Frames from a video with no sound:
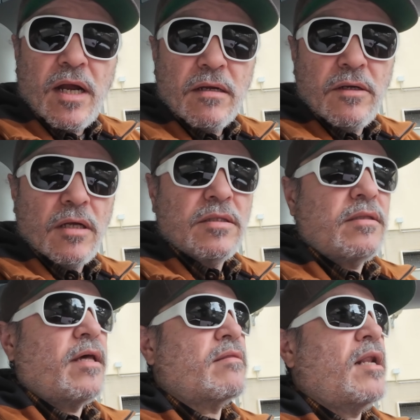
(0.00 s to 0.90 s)
car, not the
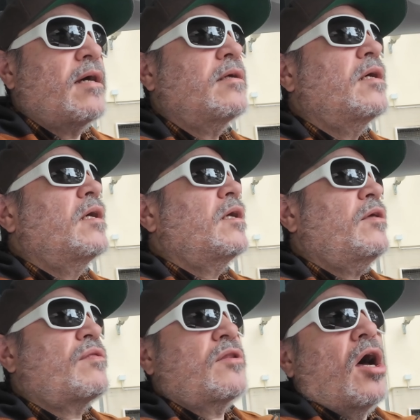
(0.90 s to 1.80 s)
Tesla, he
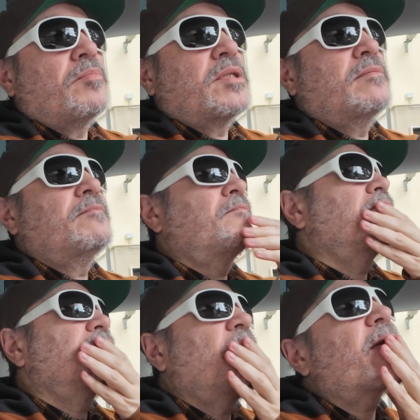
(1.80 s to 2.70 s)
stopped.
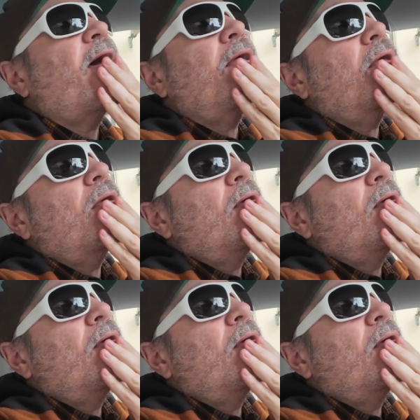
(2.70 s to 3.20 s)
Okay.